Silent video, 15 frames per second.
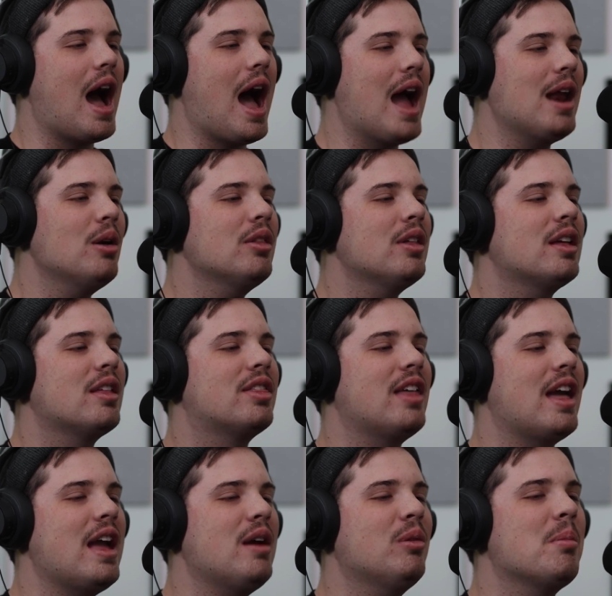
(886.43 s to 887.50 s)
I don't think
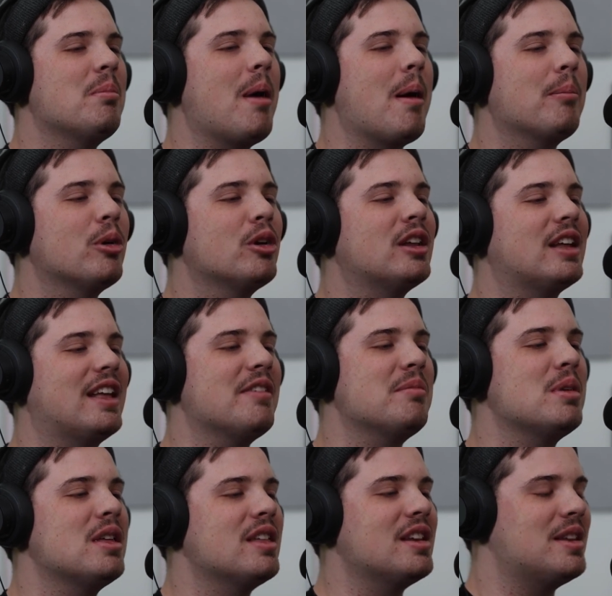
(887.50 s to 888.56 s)
they remembered to give
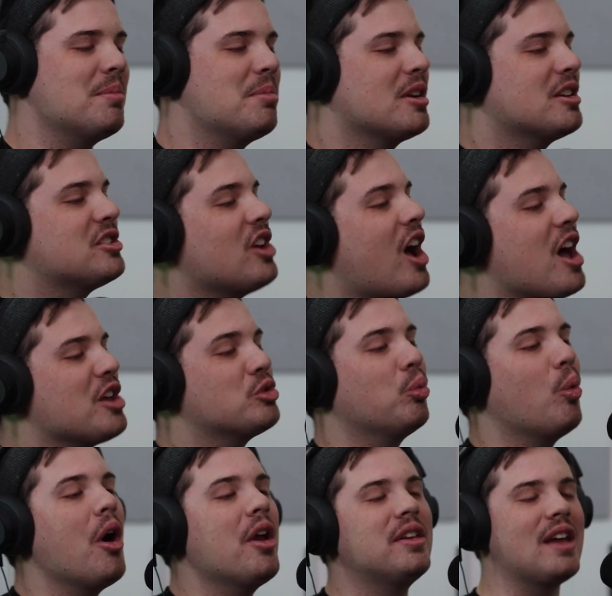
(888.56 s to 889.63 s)
me the dipping sauce
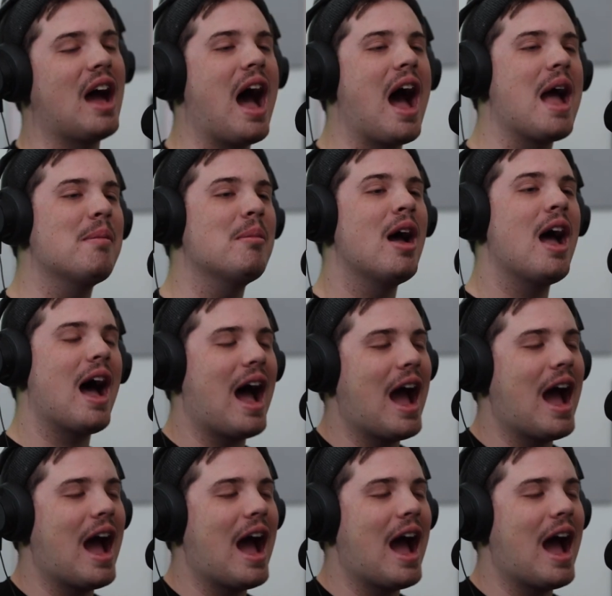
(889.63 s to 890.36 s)
one time.